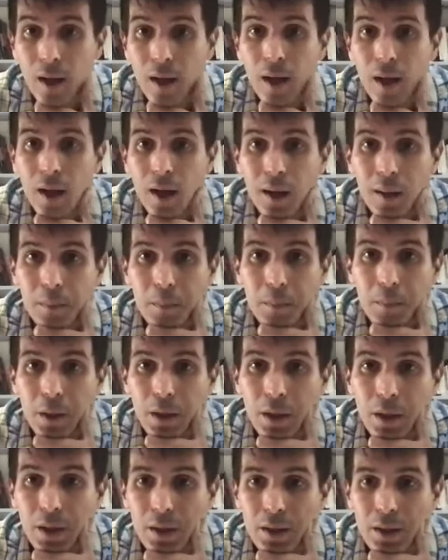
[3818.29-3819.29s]

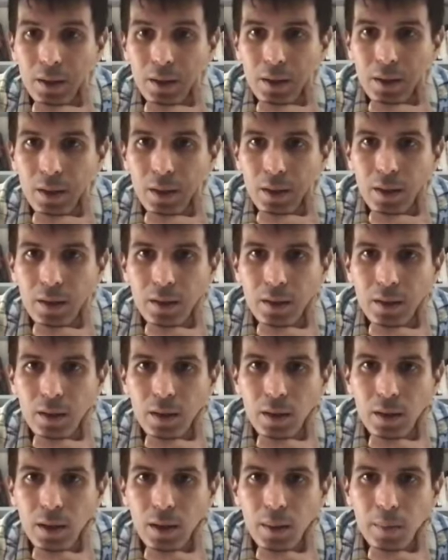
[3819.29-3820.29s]
And
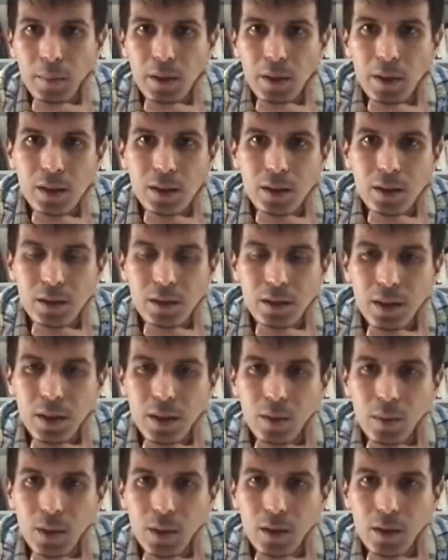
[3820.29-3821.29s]
instead,
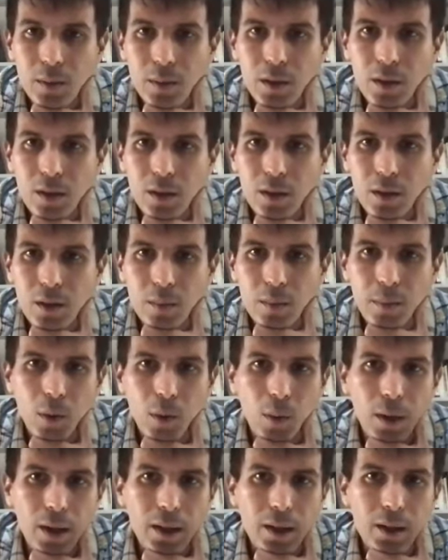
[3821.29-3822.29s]
we ought to be thinking about
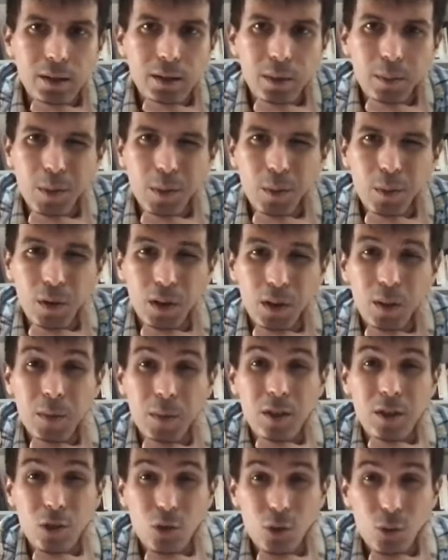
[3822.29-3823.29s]
why it is that people are coming
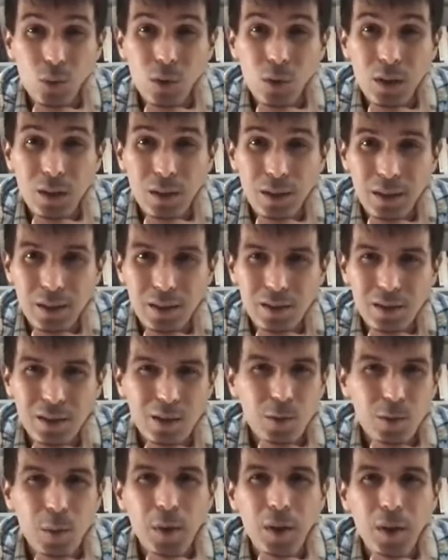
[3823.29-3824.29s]
to the United States.
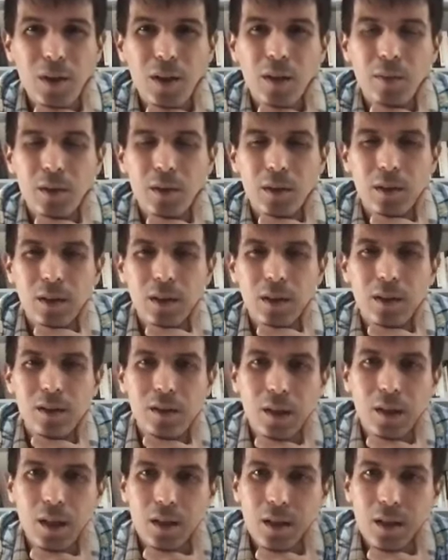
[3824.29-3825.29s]
People don't come to the United
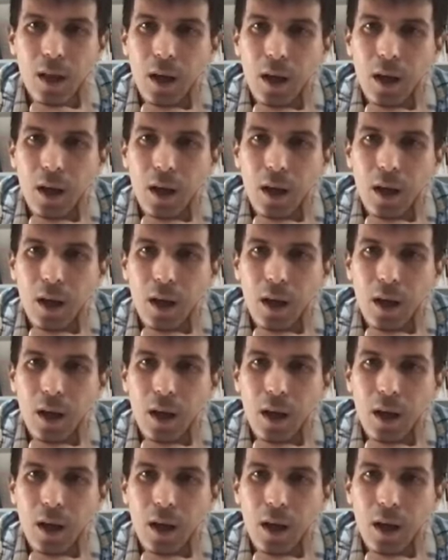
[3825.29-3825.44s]
States